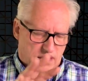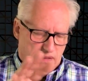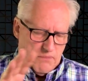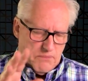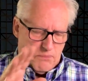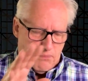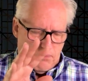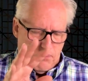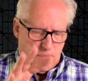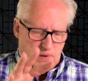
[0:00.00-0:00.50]

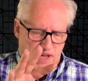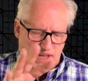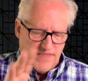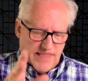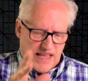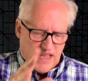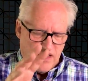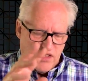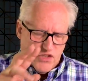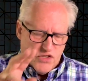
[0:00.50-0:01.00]
by
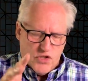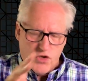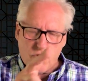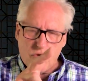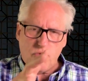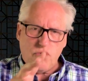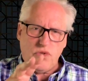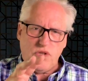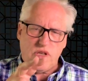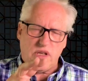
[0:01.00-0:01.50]
that
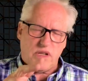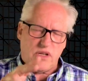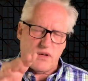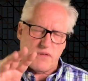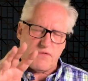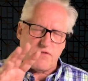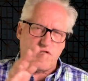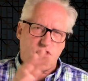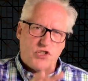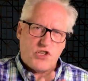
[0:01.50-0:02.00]
union
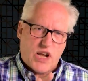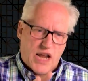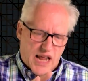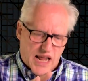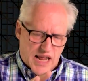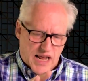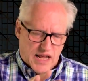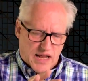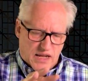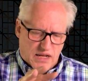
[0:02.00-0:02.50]
of
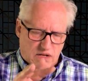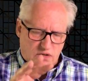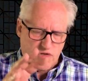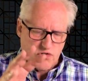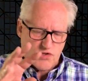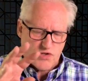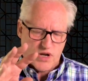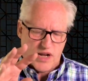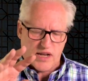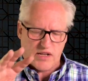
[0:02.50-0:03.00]

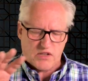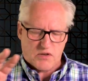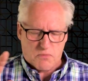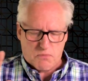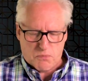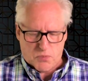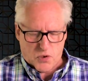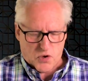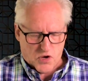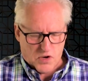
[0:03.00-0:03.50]
change and
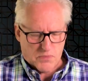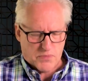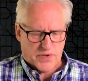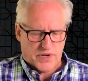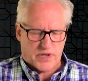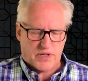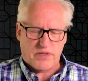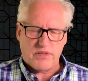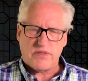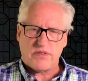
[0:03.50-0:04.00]

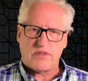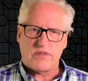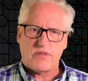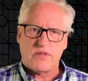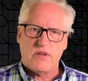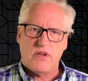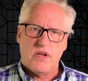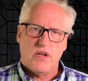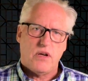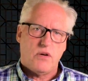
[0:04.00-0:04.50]

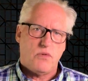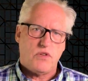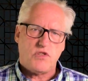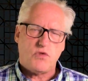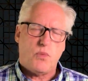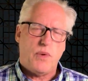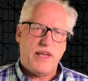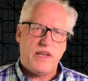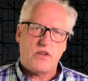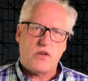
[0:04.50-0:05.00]
permanence,
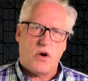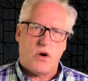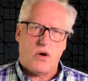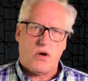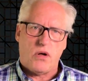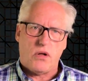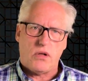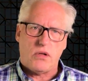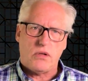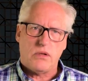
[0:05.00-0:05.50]
which we
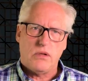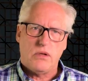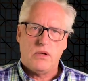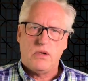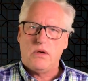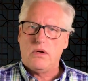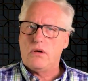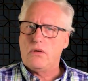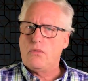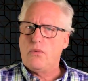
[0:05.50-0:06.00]
call
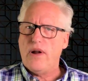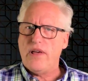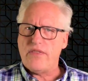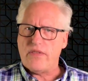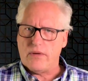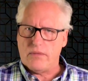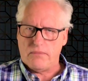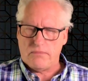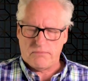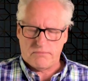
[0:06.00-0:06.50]

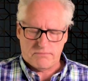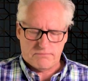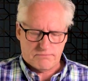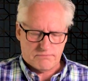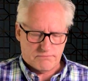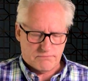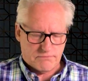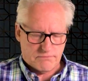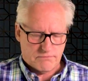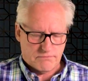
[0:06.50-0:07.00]
rhythm.
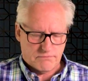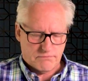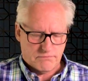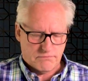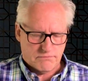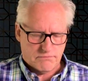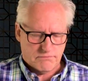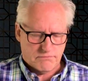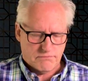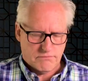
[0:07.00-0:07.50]

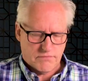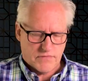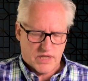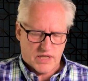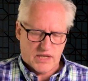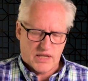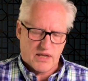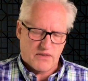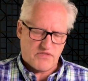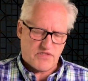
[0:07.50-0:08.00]

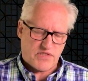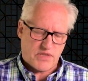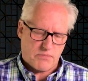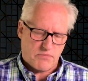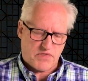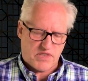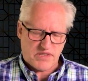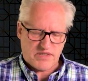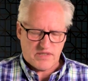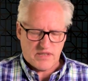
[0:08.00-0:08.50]
He gives
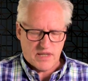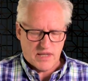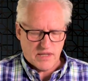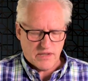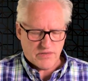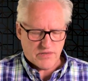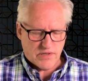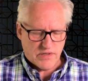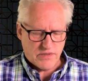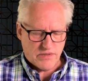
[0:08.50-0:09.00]
them the
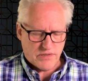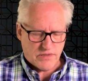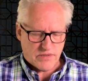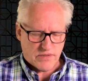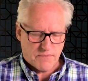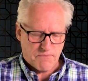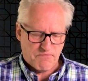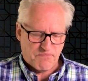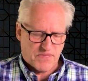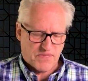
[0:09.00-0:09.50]

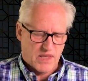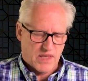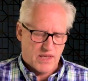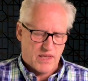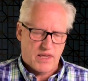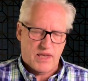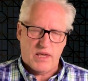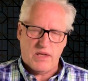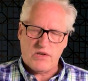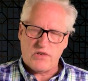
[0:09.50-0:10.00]
seasons,
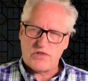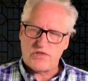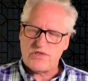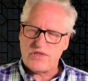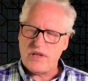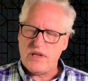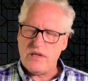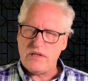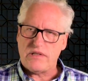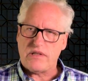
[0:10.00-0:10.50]
each
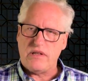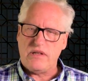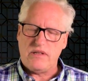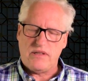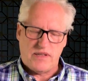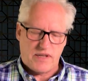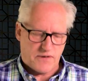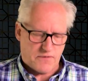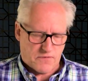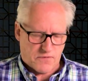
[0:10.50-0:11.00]

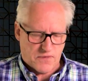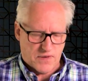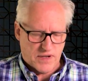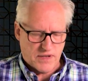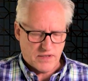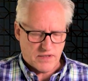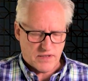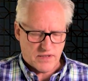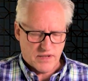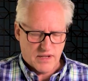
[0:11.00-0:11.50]
season
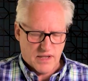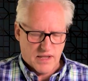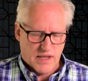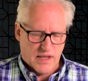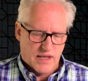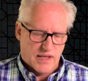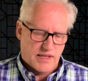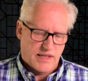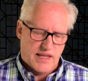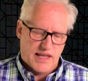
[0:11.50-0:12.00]
different,
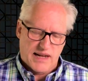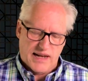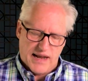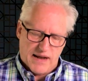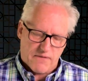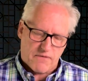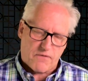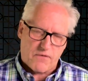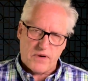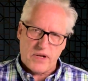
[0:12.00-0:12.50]
yet
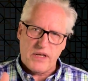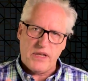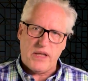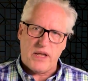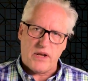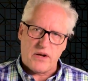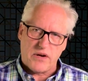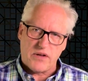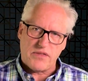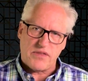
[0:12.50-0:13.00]
every
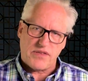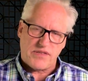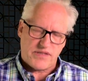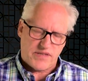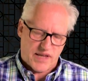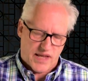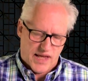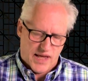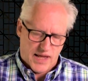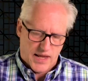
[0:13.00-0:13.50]
year the
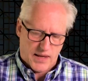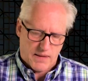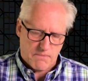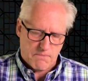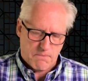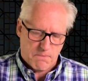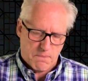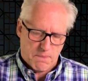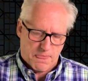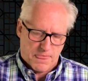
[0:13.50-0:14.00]

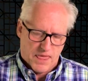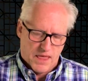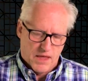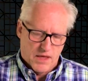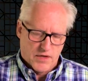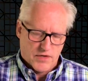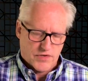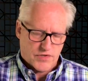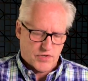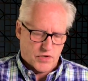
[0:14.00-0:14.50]
same,
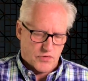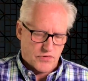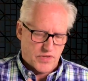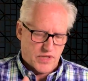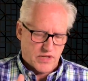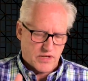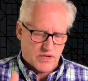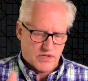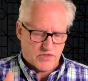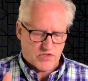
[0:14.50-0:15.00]
so
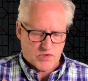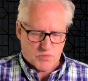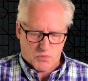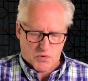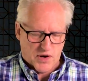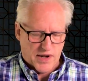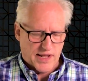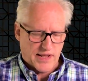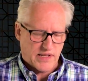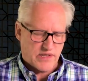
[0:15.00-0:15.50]
that
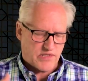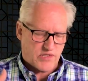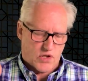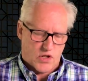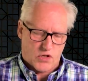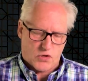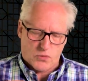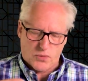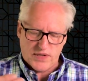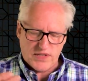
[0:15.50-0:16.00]
spring is
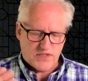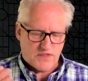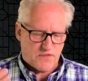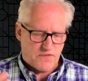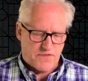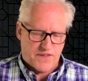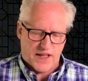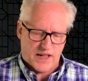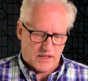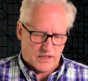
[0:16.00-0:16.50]
always
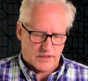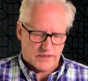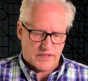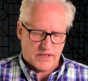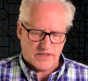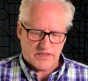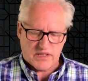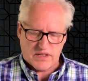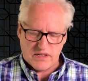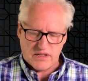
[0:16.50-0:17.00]
felt
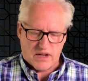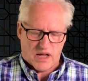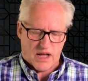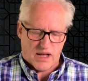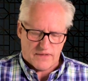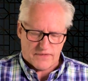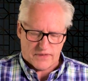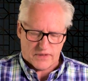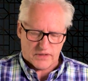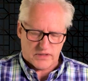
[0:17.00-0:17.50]
as a
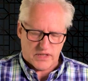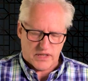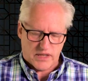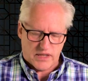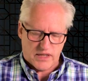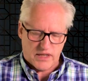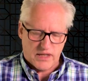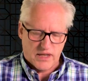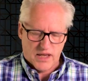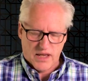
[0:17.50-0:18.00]

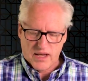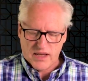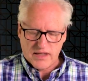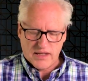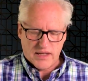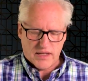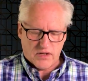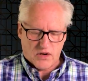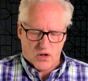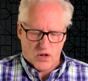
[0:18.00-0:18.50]
novelty,
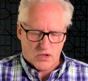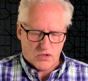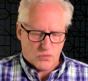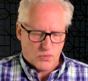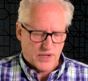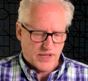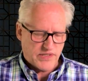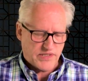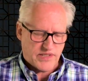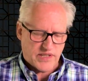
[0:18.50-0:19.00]
yet
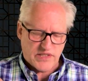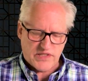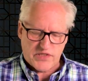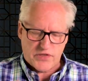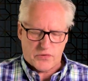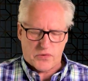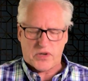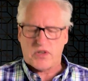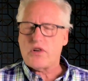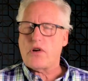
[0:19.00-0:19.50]
always as
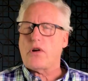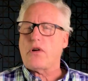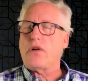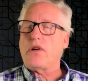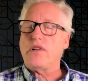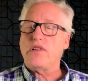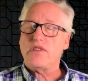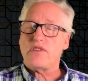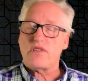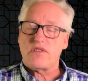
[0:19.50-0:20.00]
the
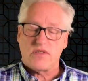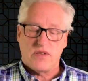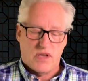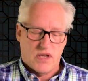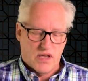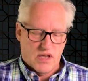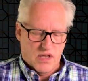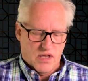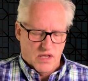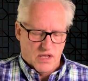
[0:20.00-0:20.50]
recurrence
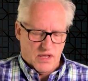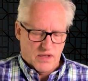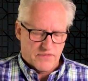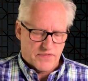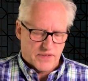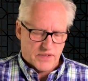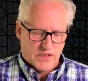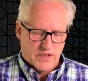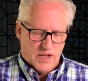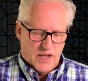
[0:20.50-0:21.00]

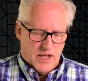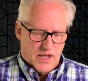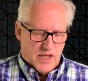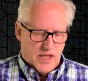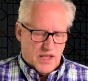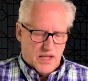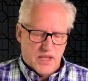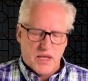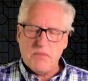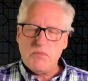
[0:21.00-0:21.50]
of an
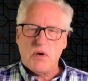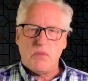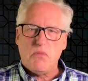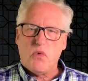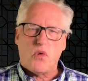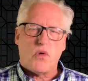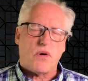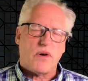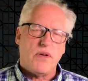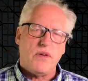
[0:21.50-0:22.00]

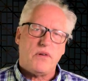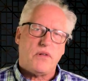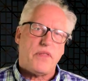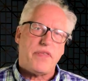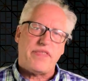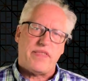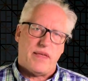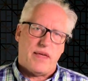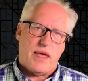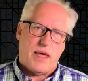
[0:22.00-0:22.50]
immemorial
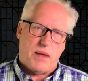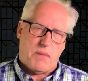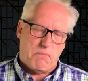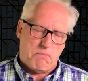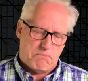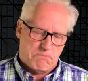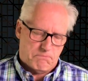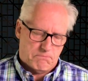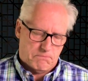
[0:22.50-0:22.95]
theme.